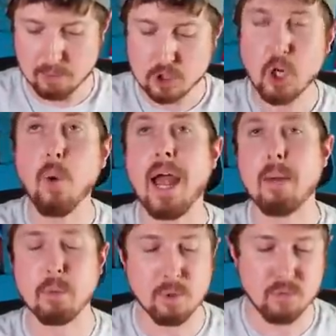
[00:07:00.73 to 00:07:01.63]
I'm so
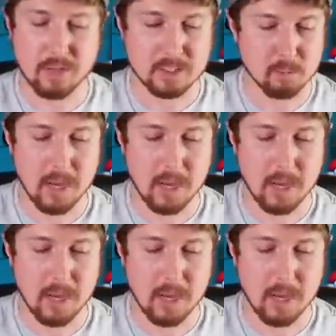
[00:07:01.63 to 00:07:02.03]
happy we found this